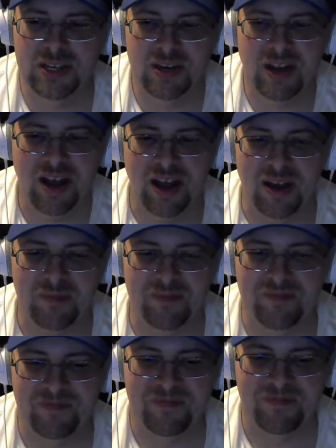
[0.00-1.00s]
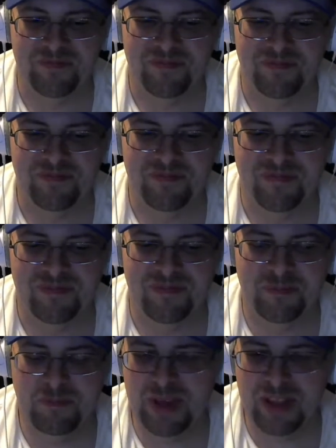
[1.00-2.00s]

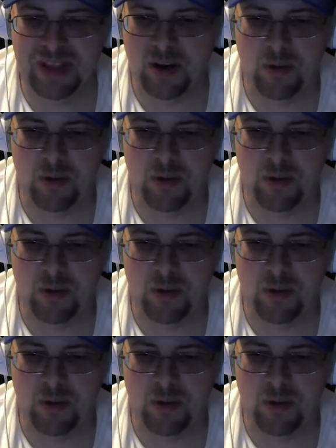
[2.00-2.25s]
But